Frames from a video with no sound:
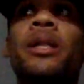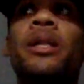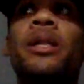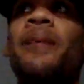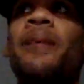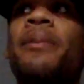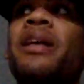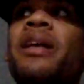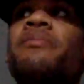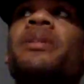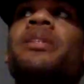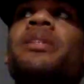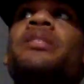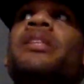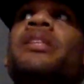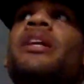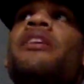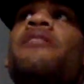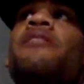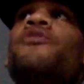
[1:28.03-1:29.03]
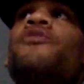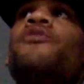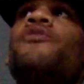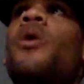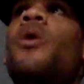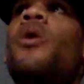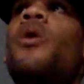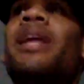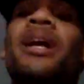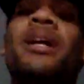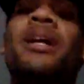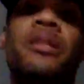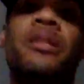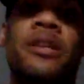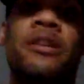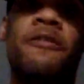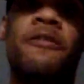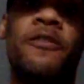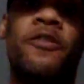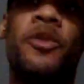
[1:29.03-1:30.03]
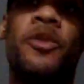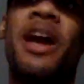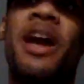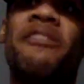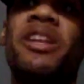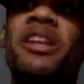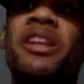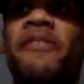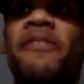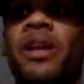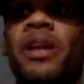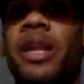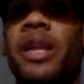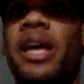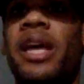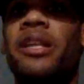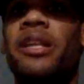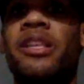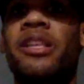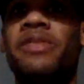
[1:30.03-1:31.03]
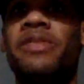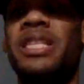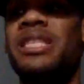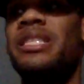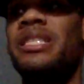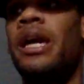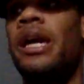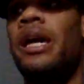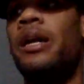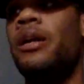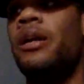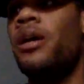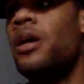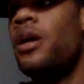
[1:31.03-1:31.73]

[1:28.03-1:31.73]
that I possibly could say. If you are negative, if you have anything negative to say